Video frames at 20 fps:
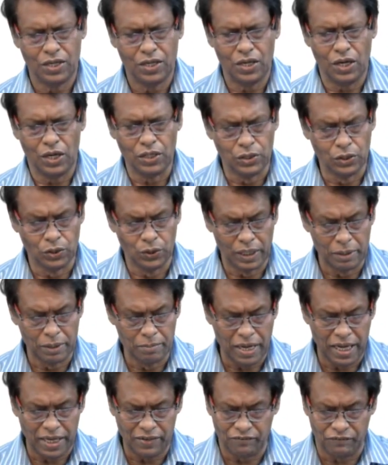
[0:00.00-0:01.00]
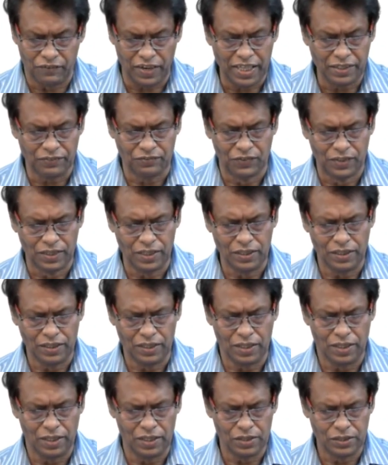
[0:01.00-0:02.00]
You remain faithful
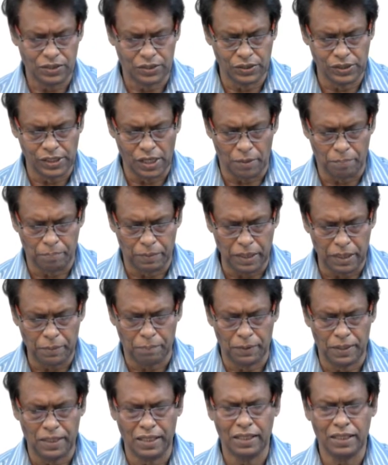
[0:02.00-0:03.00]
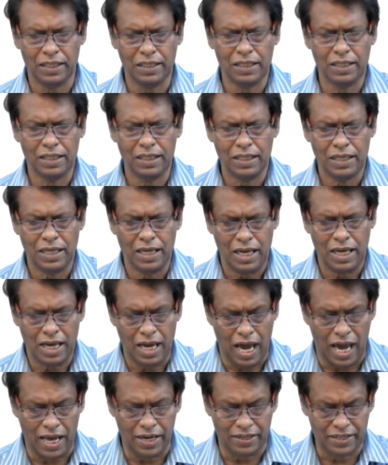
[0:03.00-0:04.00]
to your people
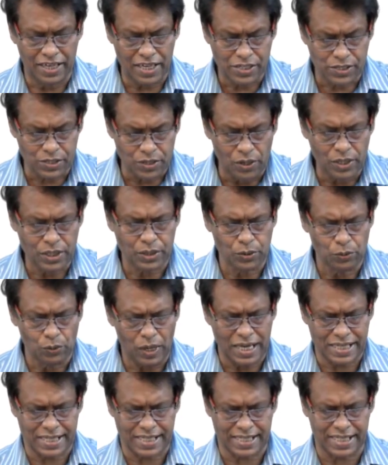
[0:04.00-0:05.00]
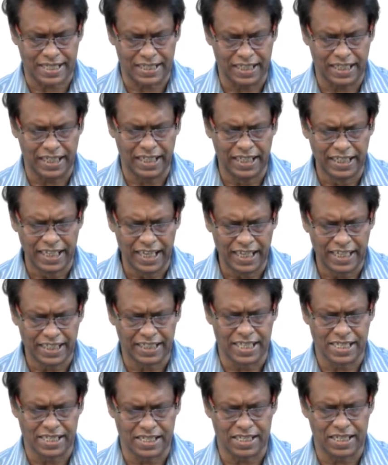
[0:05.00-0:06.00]
and restore to us the
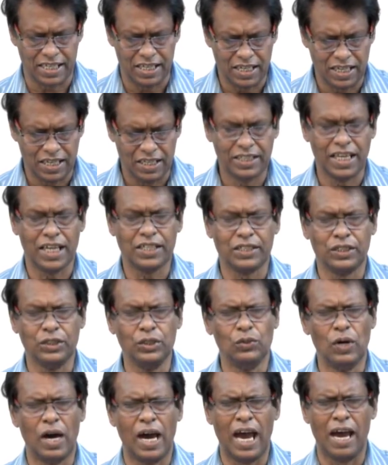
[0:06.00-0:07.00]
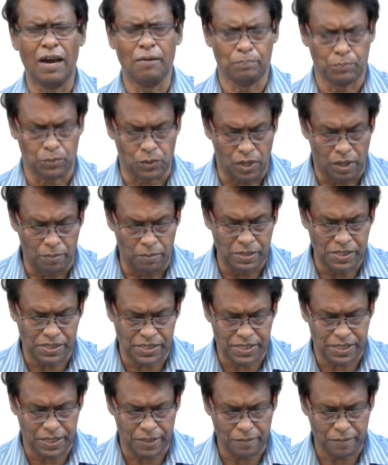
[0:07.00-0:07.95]
inheritance that you have promised.